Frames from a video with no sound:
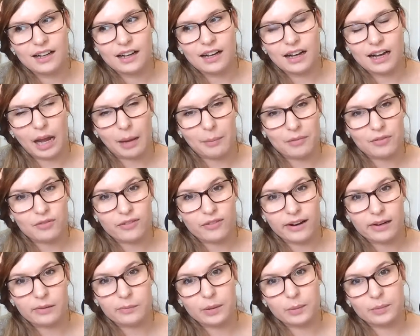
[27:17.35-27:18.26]
I'm
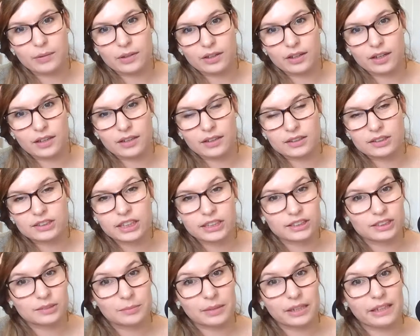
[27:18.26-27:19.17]
afraid people are going to
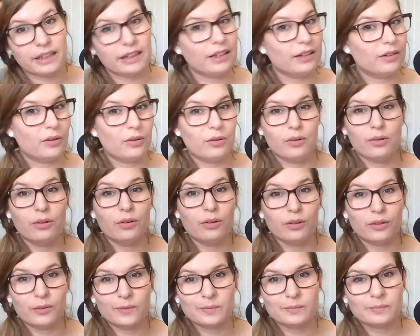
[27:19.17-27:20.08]
judge me
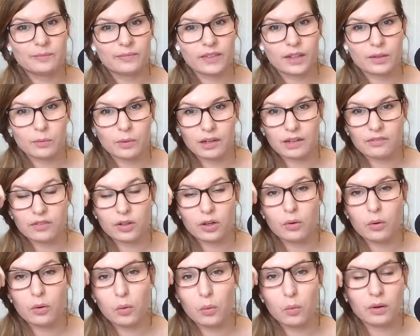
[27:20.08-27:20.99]
or whatever.
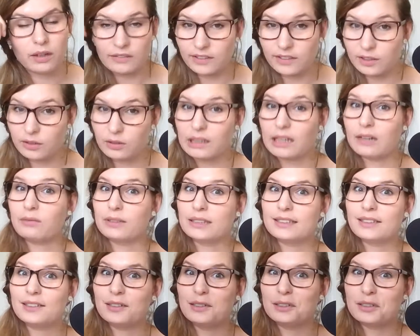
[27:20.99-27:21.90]
Or what if I don't get
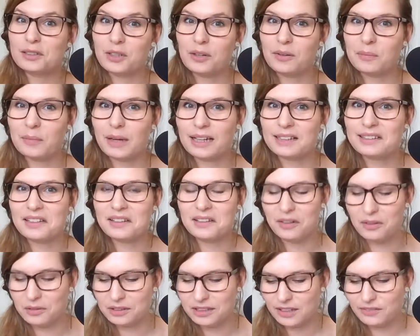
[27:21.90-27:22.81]
results? Going back to the
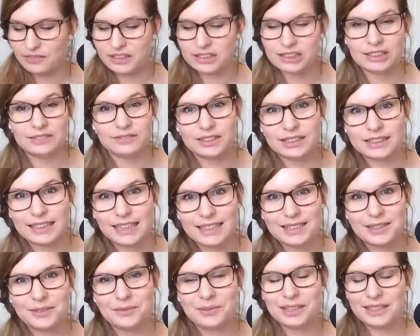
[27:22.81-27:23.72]
whole definition of success
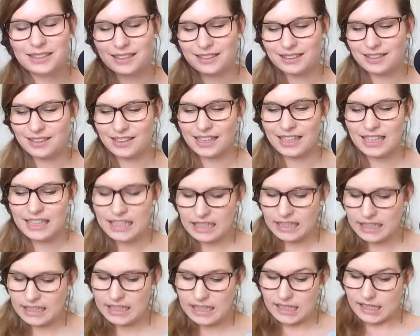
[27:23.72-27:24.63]
that we discussed earlier.
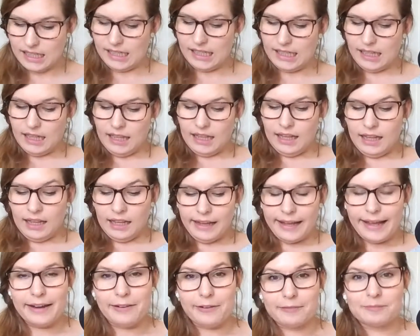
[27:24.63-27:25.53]

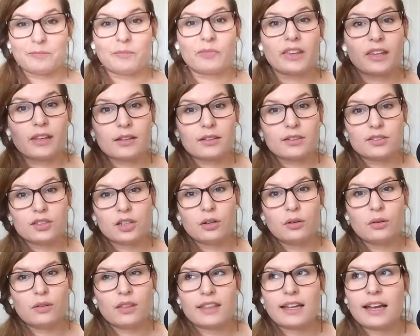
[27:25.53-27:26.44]
Anyway,
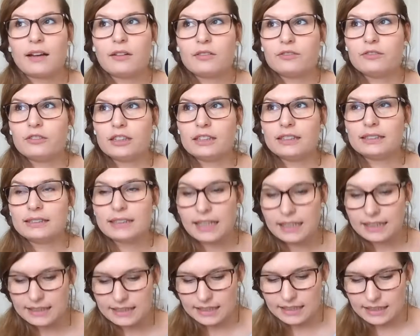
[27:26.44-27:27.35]
so
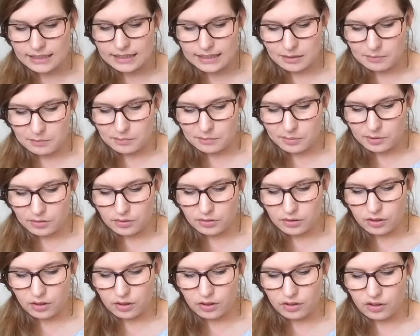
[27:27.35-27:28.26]
that is an example
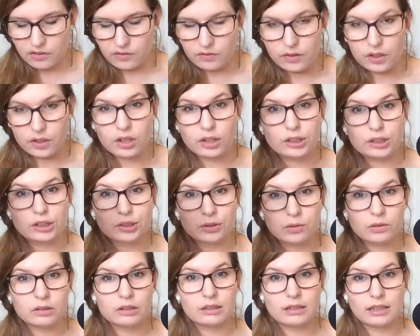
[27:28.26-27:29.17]
of a
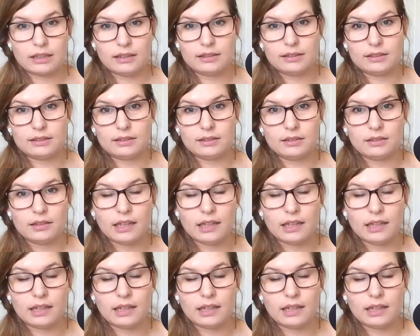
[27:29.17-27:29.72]
shortcut.